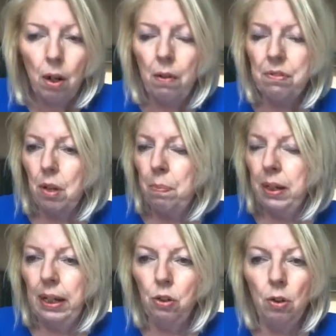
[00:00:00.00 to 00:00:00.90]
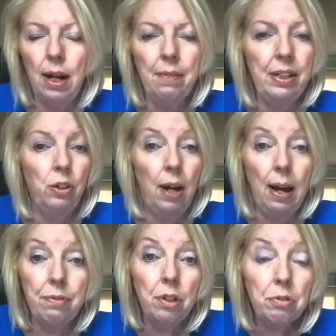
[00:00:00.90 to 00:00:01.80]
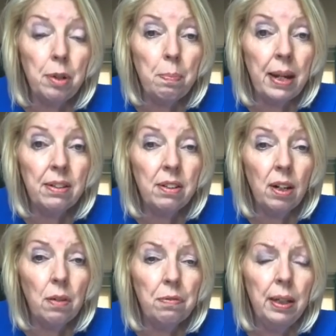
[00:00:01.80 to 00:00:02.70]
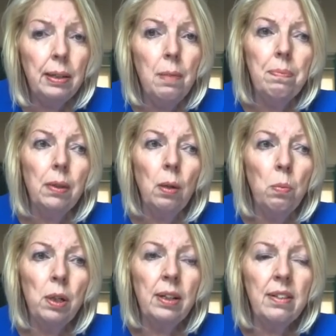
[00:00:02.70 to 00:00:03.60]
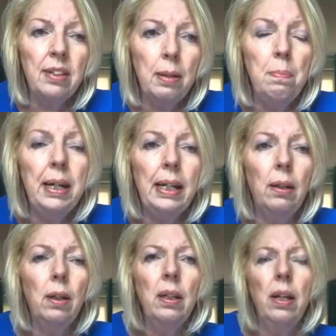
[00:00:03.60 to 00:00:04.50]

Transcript: or something in your life that you have not repented of what does that mean?